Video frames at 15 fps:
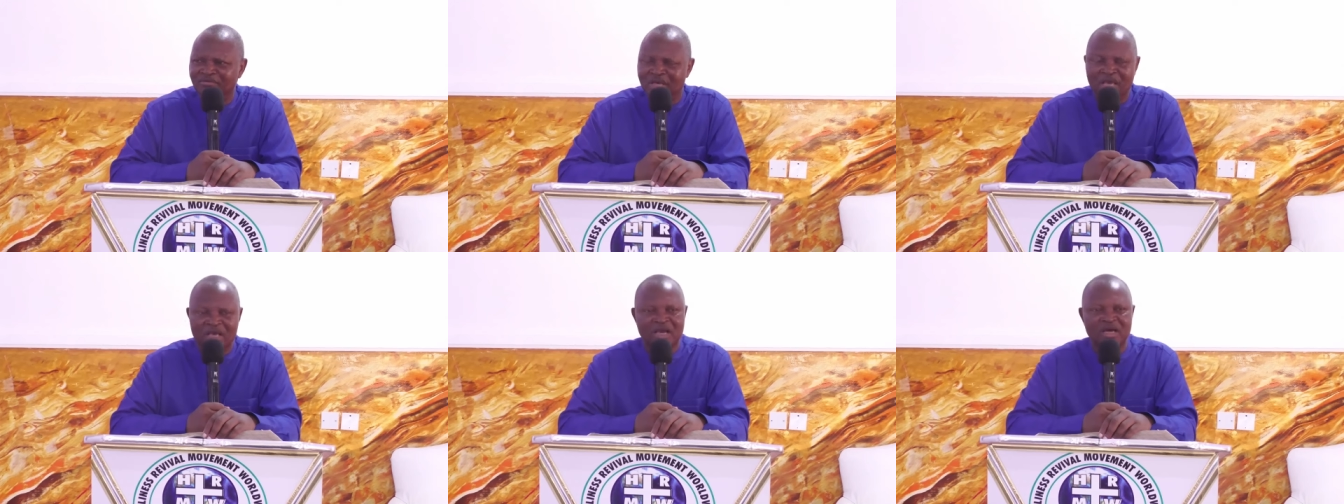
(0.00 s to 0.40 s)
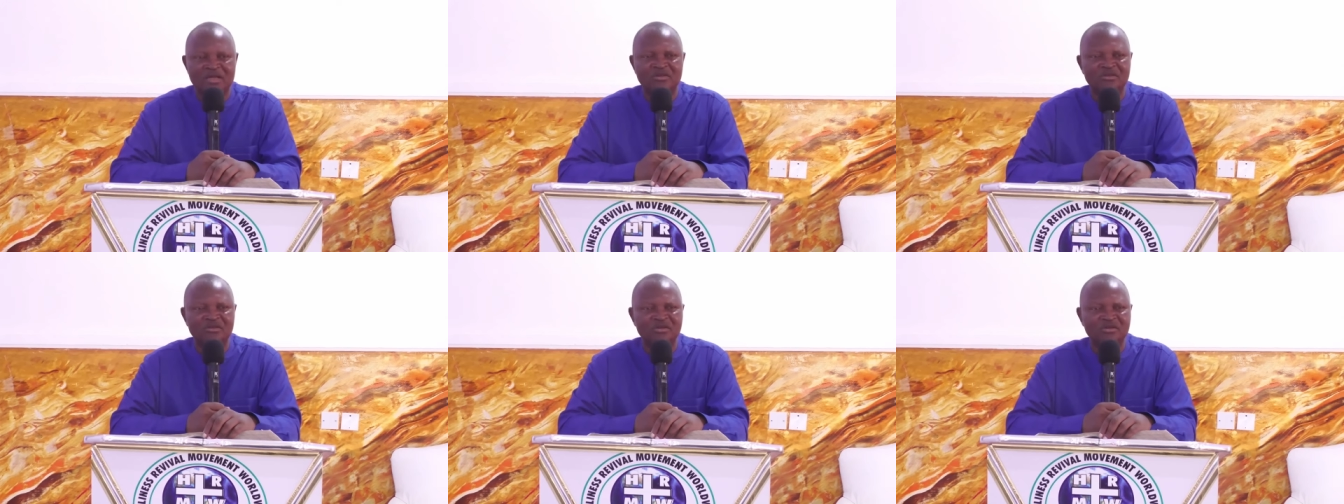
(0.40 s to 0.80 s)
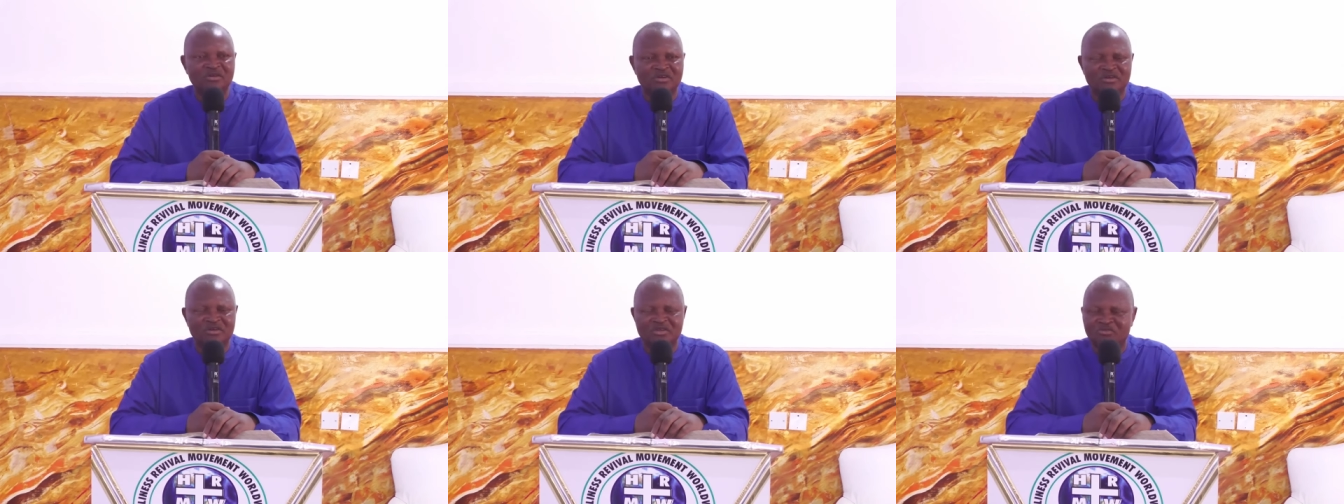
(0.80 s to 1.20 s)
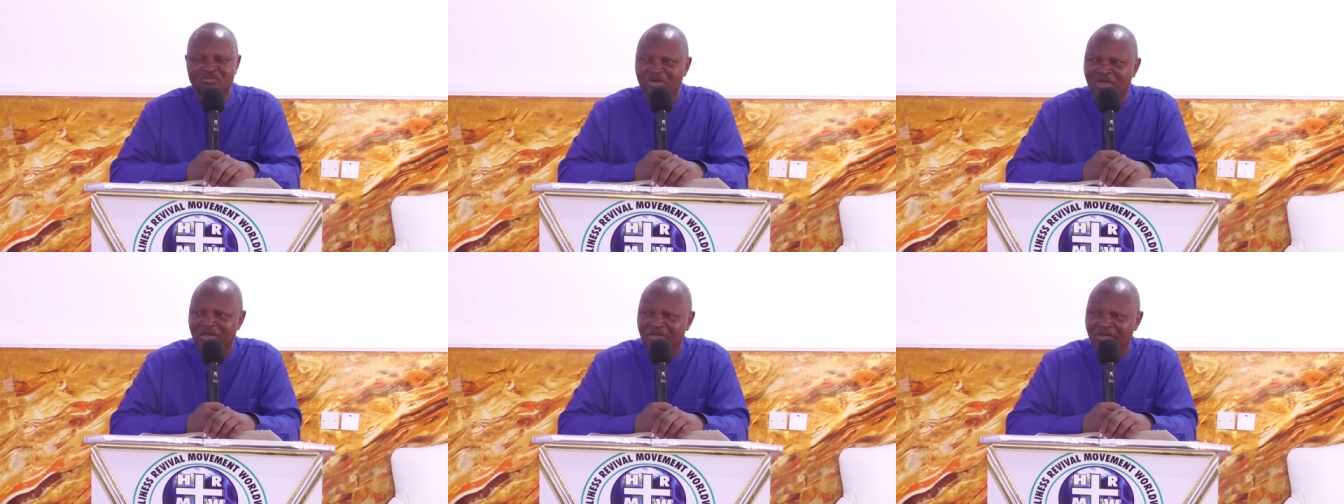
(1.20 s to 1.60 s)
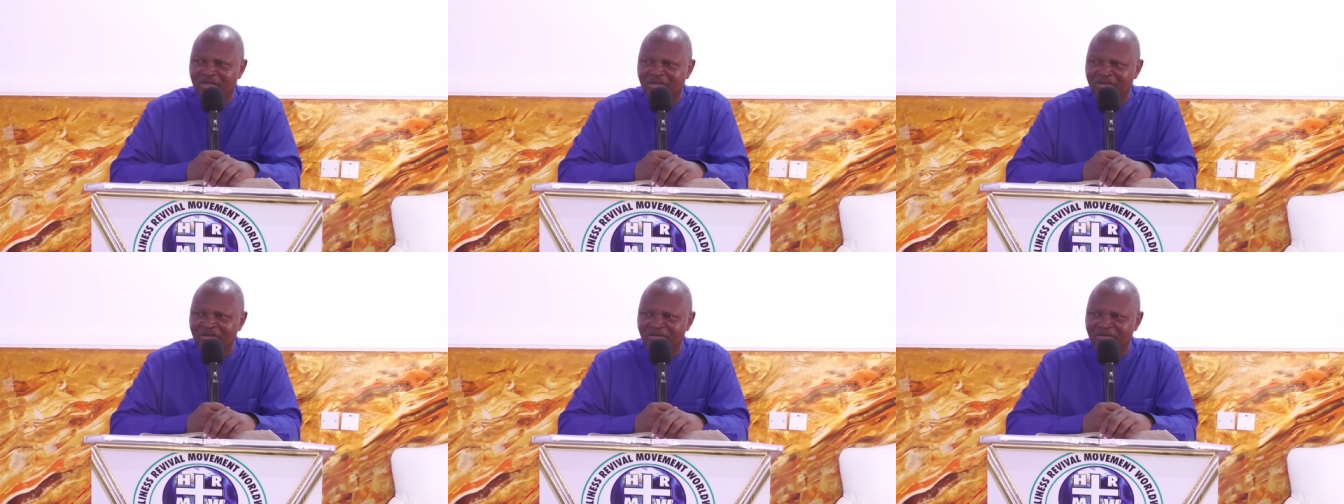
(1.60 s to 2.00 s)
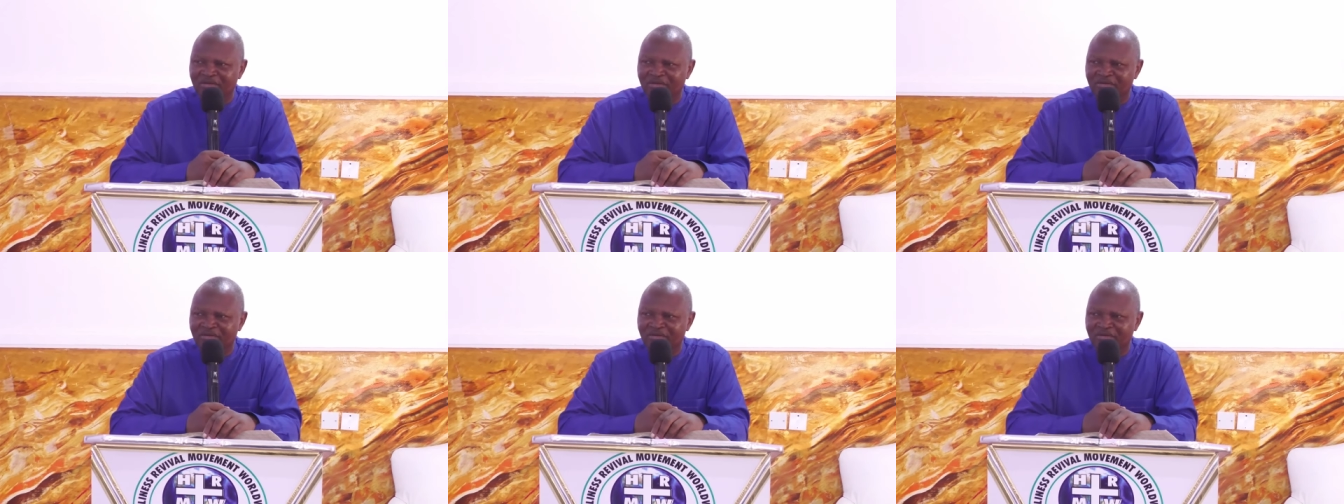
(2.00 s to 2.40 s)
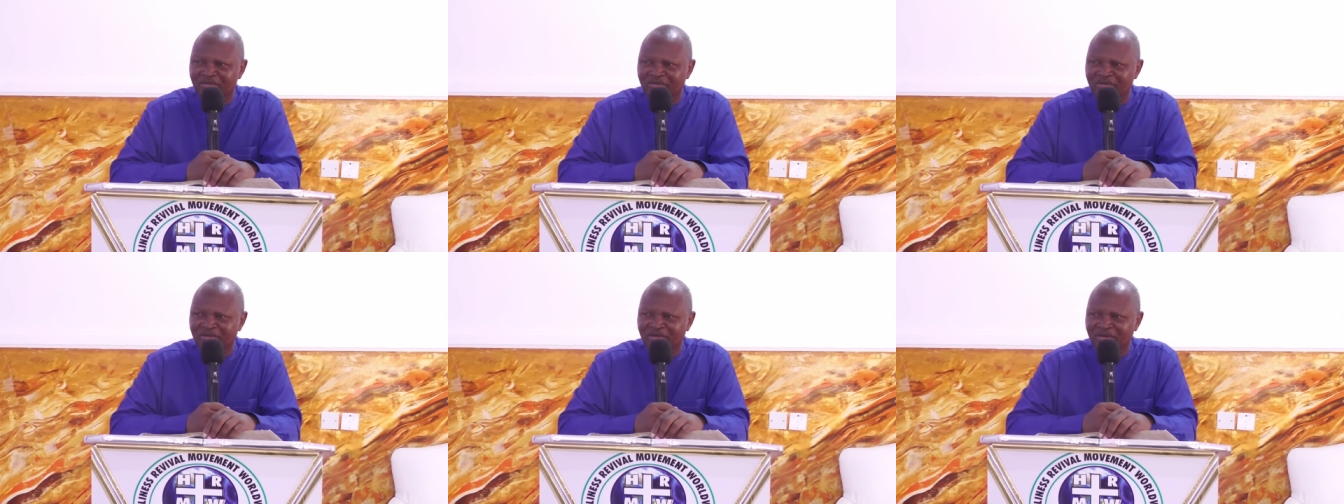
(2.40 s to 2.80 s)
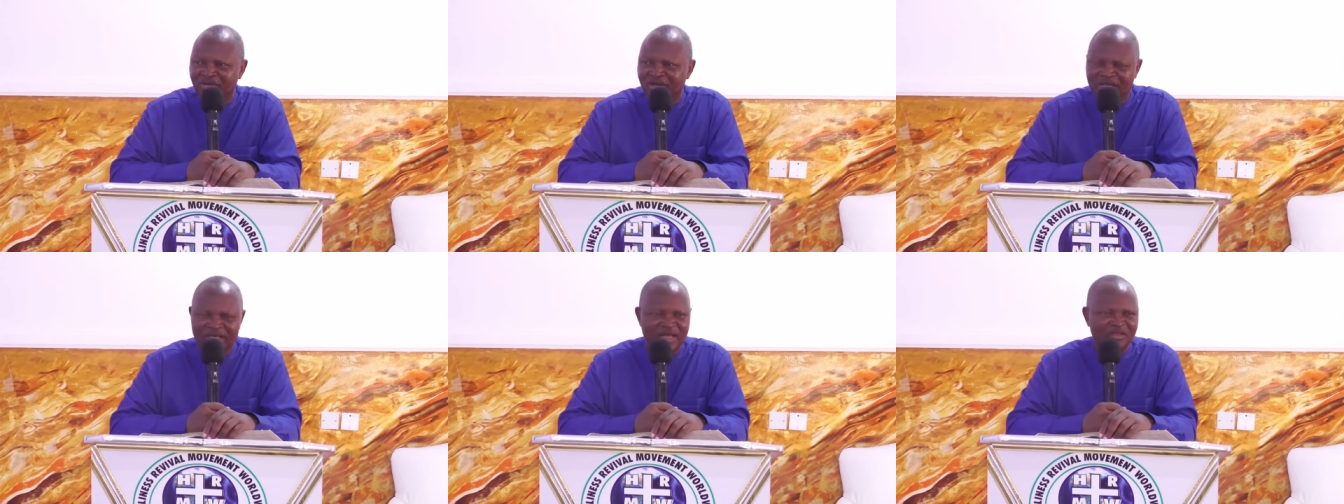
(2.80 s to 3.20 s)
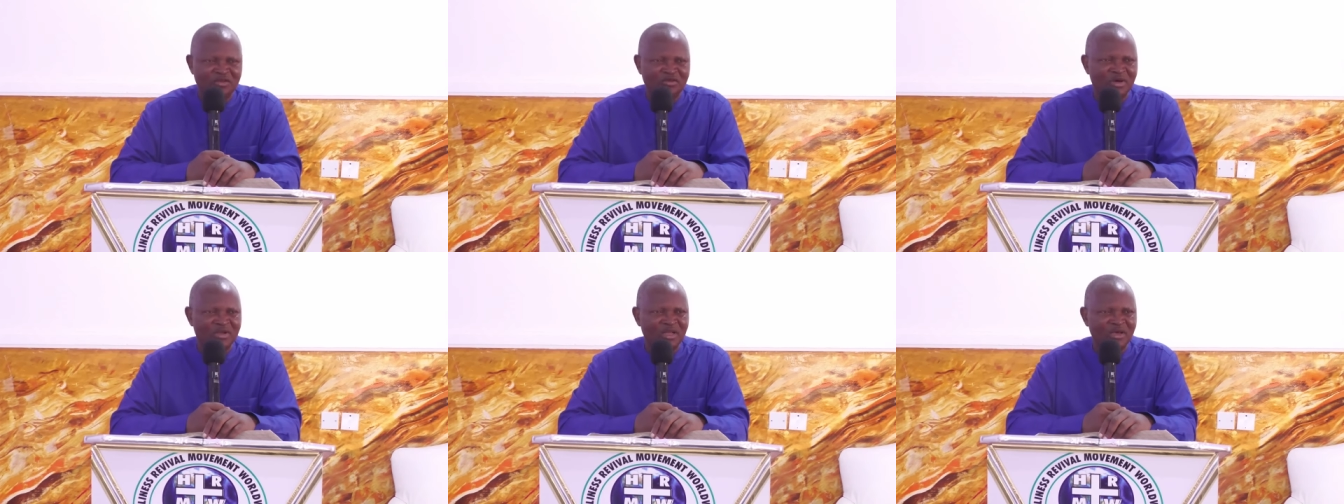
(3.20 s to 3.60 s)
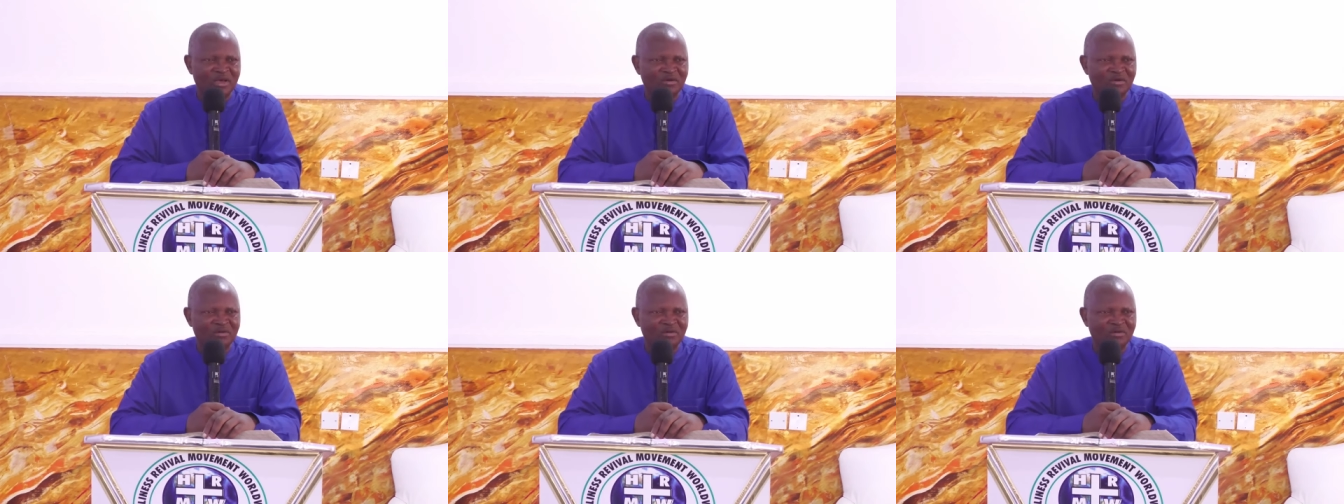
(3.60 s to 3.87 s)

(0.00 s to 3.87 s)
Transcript: Can you not trust one another? That you are now